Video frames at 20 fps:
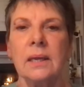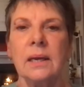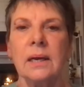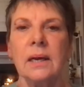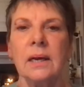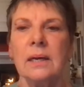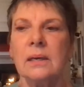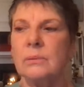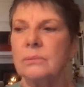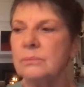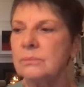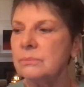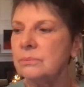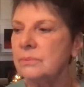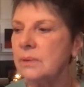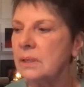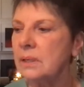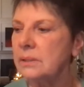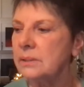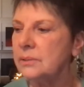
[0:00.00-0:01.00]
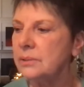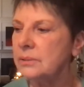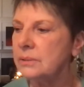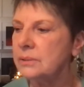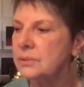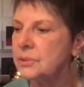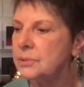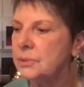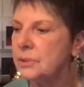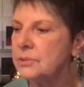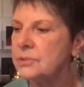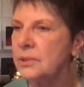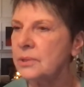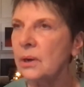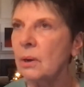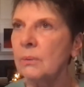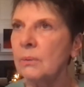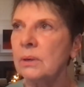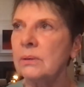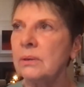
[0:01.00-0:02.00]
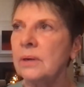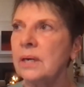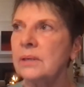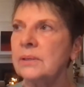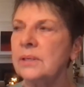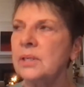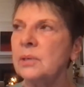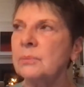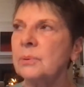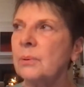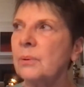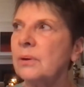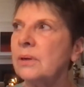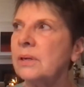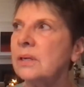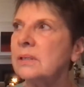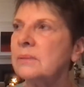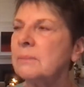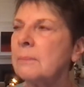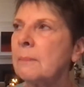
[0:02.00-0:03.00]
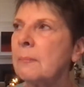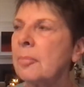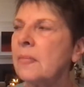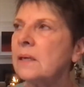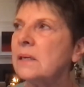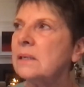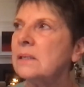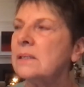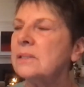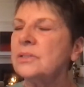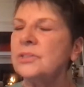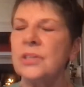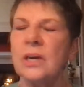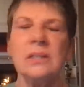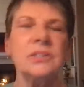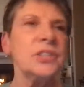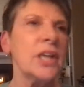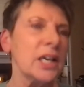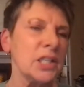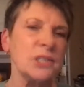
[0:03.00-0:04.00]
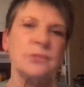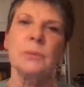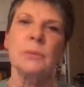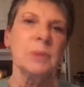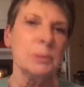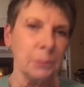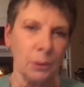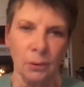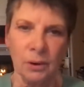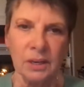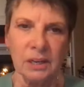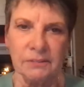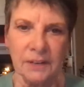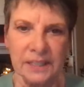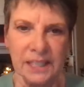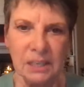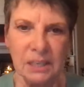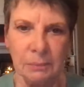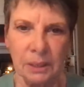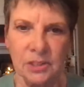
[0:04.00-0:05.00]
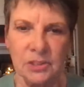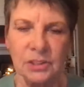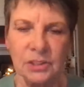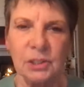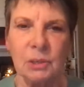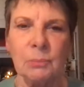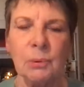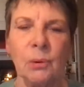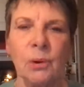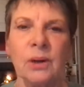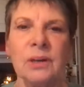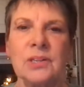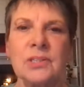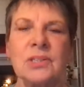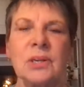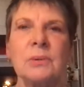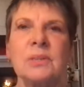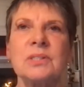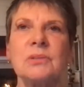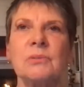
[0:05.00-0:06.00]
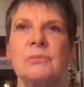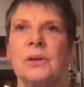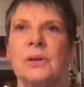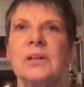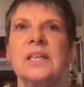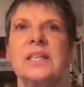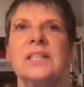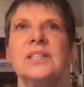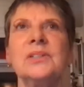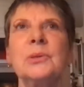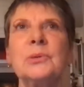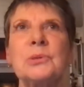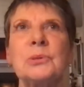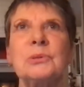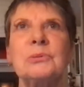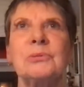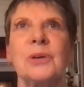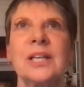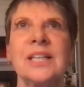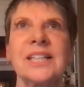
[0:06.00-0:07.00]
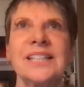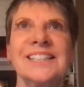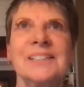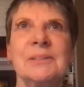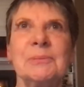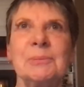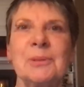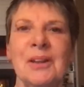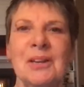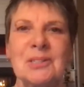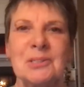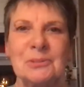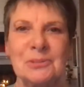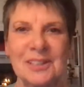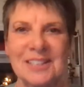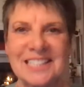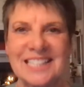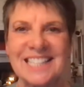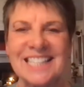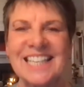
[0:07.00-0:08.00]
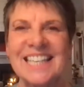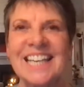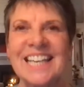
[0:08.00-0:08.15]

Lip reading: 2 years ago, we were out in Emporia Jack's from Emporia, if I keep mentioning Emporia, so it's a very user-friendly place for us